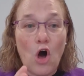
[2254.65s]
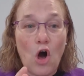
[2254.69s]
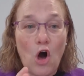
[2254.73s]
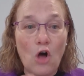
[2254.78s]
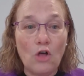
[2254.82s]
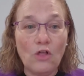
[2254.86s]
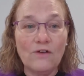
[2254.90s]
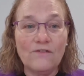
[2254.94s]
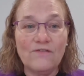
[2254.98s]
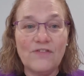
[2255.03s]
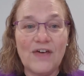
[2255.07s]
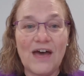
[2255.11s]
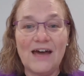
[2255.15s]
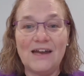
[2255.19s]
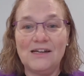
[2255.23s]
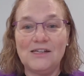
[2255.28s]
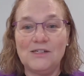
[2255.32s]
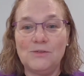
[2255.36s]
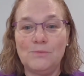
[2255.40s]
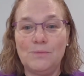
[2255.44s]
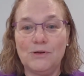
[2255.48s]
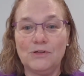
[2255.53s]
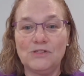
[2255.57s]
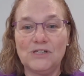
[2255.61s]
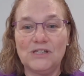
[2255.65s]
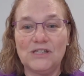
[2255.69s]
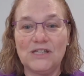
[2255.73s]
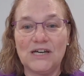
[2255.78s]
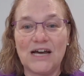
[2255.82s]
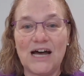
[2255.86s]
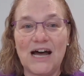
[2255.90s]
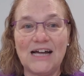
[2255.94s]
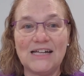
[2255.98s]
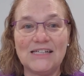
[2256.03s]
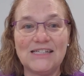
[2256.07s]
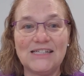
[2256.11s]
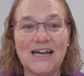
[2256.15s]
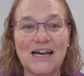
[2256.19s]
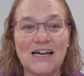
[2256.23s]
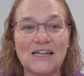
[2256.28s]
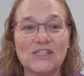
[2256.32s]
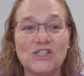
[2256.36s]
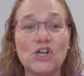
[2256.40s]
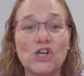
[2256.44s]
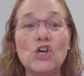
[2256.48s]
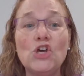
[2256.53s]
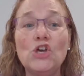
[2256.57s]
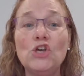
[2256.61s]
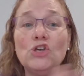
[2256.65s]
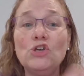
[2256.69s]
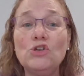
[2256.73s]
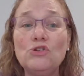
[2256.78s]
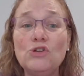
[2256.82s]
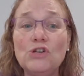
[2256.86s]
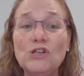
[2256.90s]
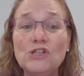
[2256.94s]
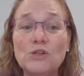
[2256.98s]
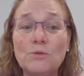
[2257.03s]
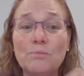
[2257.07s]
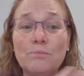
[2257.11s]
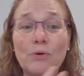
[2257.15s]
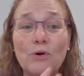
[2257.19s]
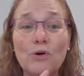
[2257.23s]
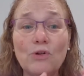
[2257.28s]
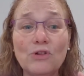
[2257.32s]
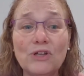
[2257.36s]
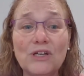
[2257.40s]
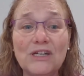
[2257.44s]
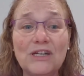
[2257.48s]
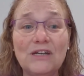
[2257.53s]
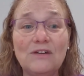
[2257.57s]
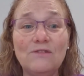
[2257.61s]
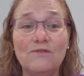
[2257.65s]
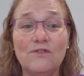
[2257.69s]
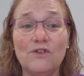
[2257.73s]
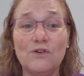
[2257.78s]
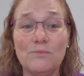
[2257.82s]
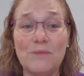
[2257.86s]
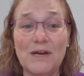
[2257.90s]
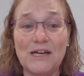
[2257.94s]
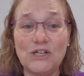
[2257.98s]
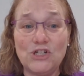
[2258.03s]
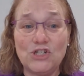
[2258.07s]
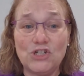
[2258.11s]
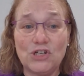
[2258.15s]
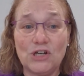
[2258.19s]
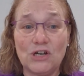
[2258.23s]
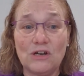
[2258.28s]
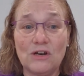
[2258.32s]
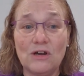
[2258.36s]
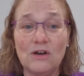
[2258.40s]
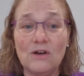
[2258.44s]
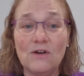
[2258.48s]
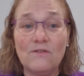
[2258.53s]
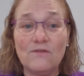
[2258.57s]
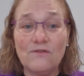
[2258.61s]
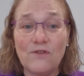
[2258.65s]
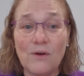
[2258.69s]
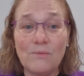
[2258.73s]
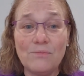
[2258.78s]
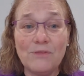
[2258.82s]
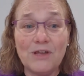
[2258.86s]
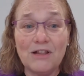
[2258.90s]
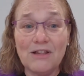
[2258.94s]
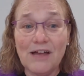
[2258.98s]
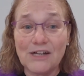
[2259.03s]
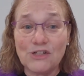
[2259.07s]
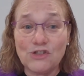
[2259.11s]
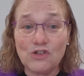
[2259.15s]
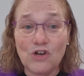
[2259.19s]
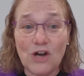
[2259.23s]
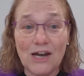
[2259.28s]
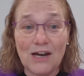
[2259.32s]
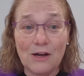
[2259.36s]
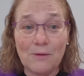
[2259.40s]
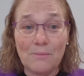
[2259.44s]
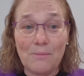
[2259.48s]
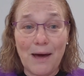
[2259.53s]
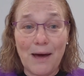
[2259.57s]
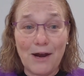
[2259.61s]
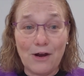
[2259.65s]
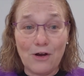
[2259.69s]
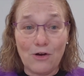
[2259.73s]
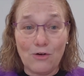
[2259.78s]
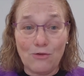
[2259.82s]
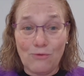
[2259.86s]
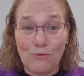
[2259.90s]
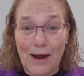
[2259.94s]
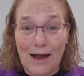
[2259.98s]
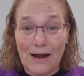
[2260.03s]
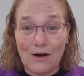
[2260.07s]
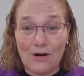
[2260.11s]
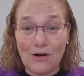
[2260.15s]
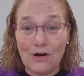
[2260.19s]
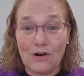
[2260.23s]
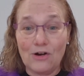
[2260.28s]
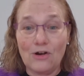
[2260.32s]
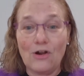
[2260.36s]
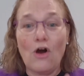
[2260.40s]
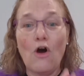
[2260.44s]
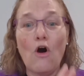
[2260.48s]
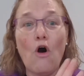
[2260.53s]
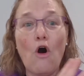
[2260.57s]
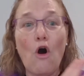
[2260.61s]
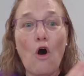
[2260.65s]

All of that is built in the context. You need to pull in information from the electronic medical record.